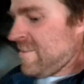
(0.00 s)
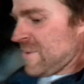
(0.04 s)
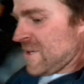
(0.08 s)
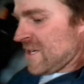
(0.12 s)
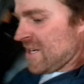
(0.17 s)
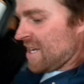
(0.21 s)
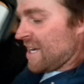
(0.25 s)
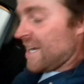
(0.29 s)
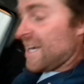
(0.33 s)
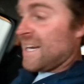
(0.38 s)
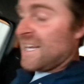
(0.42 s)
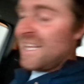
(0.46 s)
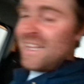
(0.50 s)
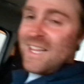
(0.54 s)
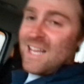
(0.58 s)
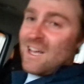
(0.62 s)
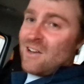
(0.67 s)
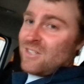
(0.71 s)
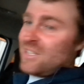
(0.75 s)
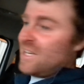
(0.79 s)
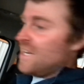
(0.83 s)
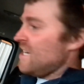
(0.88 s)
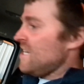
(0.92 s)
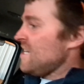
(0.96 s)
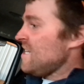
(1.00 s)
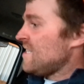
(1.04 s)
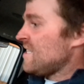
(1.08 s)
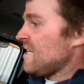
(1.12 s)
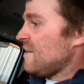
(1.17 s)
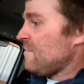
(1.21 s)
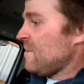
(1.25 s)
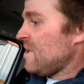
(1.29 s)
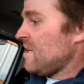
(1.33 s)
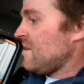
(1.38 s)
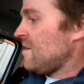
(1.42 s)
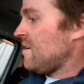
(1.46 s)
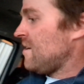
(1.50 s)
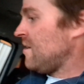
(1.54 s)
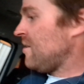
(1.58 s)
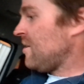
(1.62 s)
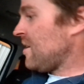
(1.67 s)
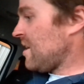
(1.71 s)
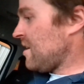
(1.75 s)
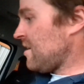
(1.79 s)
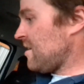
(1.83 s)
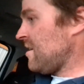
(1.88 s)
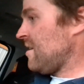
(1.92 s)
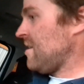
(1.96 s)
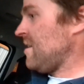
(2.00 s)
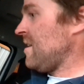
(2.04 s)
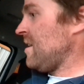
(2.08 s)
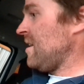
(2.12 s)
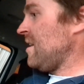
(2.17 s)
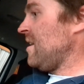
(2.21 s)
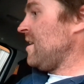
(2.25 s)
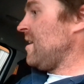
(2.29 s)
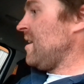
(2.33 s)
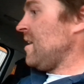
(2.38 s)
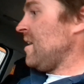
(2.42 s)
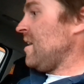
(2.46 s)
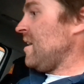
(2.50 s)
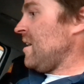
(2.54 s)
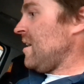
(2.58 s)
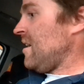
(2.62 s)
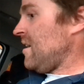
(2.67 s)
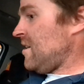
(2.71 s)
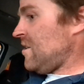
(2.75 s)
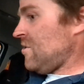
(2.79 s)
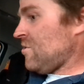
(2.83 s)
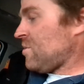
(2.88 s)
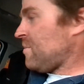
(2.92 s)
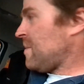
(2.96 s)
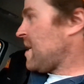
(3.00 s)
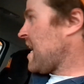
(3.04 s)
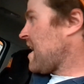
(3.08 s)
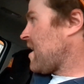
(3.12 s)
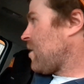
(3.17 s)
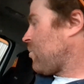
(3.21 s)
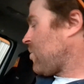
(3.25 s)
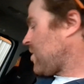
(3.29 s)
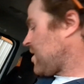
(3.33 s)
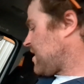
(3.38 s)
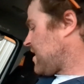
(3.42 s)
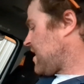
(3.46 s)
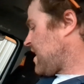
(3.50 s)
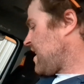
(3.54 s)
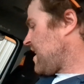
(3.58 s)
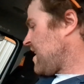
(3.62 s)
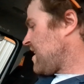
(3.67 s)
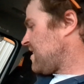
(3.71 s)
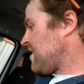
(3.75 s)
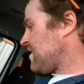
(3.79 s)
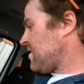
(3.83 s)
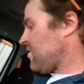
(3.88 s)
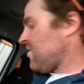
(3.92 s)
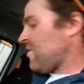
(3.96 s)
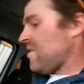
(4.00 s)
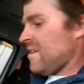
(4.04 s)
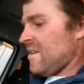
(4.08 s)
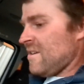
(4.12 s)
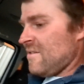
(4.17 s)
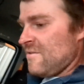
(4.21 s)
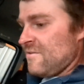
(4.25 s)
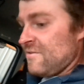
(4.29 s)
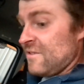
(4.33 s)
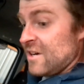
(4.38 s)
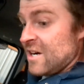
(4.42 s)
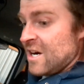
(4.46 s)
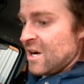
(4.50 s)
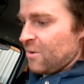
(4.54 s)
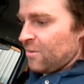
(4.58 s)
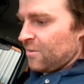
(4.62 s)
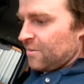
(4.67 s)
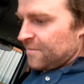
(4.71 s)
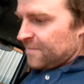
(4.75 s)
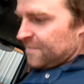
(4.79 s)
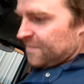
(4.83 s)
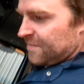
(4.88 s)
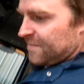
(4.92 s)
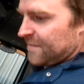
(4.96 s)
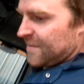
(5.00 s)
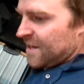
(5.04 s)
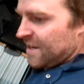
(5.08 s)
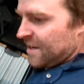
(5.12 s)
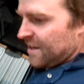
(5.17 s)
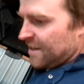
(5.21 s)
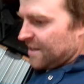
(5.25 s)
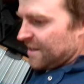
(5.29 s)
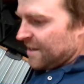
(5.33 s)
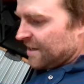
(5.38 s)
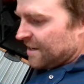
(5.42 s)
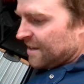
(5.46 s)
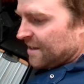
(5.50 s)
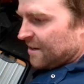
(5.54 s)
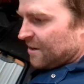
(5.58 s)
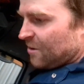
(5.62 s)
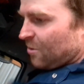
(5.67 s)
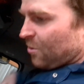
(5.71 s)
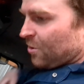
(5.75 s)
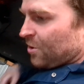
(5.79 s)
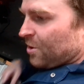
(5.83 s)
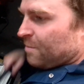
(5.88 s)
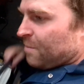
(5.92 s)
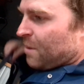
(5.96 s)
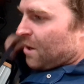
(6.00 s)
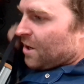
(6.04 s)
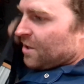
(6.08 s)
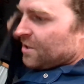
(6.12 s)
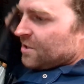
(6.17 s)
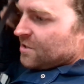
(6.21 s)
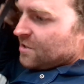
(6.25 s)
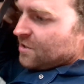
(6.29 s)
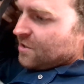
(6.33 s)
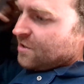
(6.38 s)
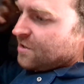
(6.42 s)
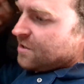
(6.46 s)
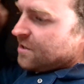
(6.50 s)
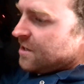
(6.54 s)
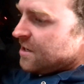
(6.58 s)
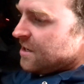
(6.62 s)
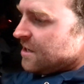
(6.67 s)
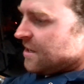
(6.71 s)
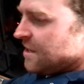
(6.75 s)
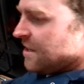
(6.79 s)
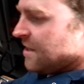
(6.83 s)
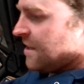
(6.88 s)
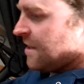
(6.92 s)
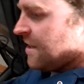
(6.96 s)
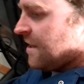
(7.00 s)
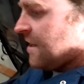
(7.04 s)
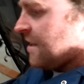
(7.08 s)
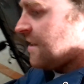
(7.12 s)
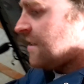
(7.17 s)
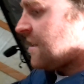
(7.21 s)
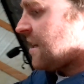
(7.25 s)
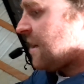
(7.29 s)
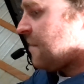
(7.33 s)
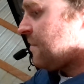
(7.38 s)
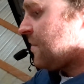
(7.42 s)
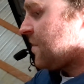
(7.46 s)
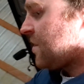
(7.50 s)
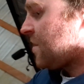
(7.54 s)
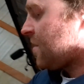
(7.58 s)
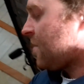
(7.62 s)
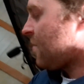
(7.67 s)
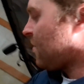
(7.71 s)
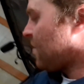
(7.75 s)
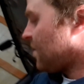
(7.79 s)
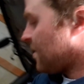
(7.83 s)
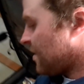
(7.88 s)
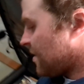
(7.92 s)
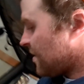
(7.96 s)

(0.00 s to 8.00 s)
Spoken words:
But I gotta get in the house, I gotta eat something and gotta do some cattle work tonight yet, so, and figure out, order parts or something, so